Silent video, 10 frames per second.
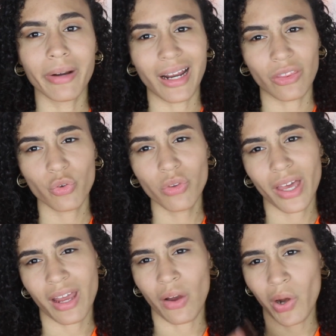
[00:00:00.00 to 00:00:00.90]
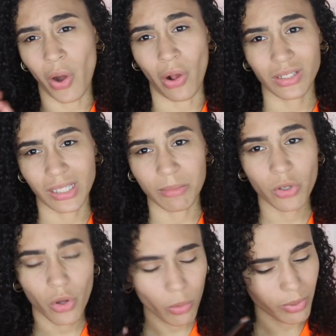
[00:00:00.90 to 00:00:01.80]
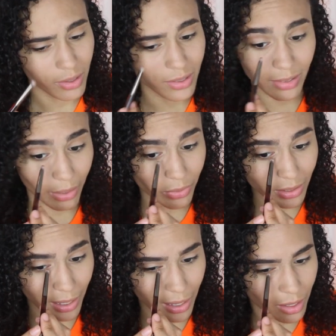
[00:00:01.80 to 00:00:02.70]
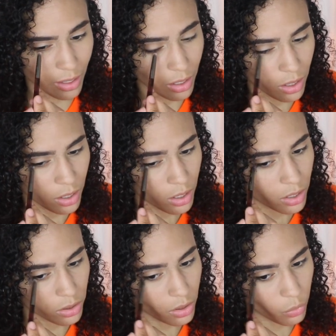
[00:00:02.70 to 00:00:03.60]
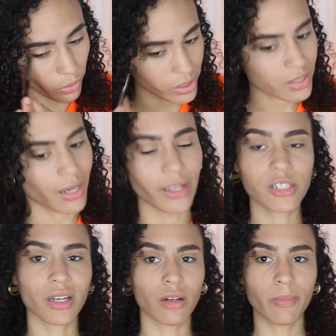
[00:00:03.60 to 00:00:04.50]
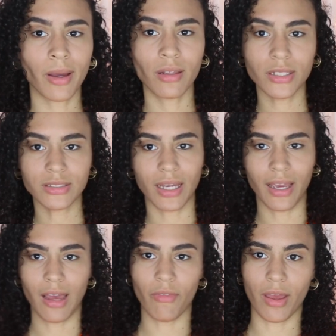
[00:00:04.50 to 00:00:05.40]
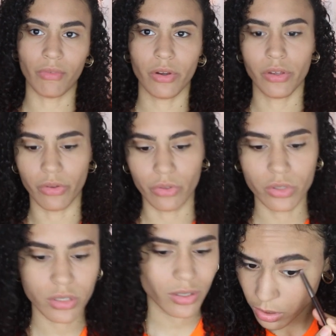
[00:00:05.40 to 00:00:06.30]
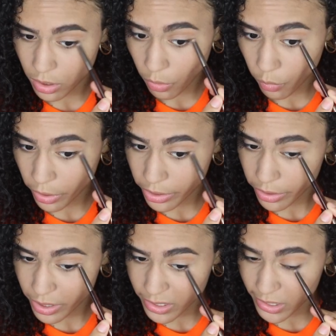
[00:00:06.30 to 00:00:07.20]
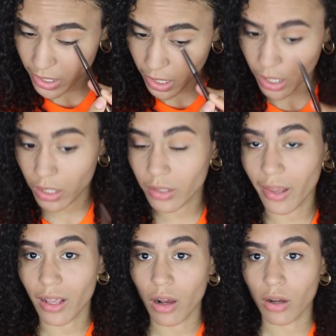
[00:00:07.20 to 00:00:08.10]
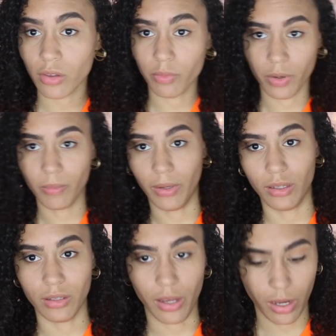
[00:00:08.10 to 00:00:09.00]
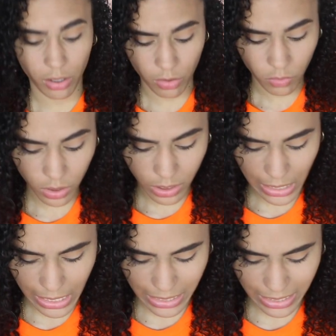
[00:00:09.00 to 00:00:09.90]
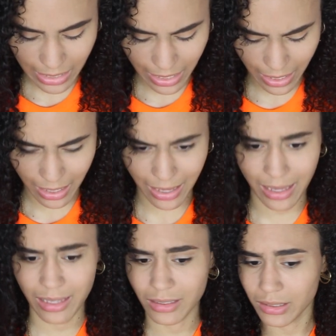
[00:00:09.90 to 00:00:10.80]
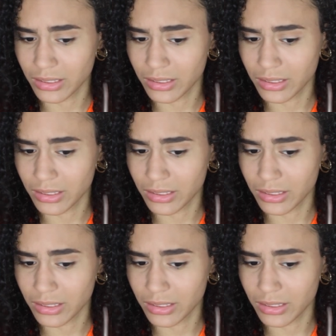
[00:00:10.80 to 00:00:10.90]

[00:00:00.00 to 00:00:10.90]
but I threw that out a long time ago because that was like the worst eyeshadow palettes I have ever used. No wonder it's not like on the permanent line. No one needs that.